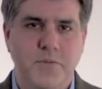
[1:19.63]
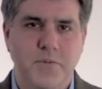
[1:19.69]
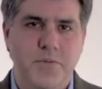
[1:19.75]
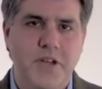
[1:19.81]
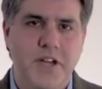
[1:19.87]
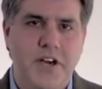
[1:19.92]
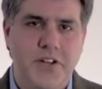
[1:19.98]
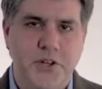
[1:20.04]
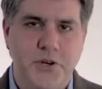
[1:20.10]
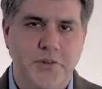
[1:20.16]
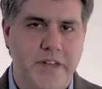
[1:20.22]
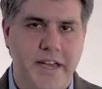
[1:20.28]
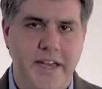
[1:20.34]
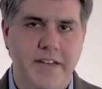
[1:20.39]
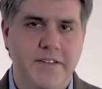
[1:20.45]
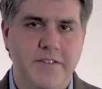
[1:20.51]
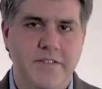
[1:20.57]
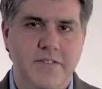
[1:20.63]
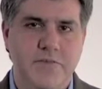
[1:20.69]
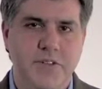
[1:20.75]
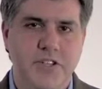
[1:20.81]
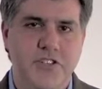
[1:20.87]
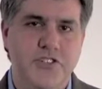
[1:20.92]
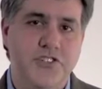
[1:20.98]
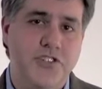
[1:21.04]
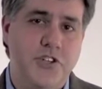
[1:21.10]
We all know that. We
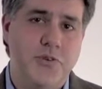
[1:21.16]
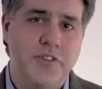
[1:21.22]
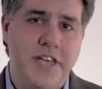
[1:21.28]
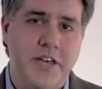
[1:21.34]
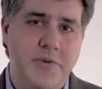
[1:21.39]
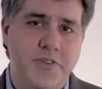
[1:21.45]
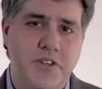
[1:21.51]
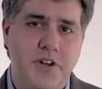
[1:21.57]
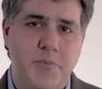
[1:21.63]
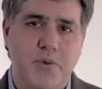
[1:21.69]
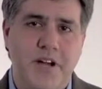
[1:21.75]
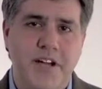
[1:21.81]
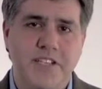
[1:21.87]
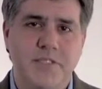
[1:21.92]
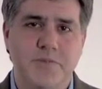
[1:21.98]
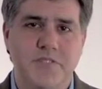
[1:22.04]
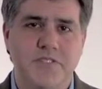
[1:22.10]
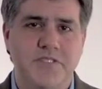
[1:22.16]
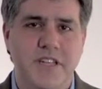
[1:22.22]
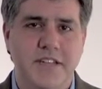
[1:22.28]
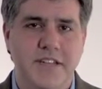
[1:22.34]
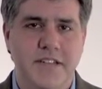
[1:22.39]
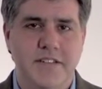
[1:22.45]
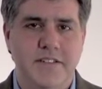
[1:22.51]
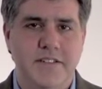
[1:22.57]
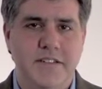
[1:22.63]
just showed that with our proximal
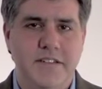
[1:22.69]
study.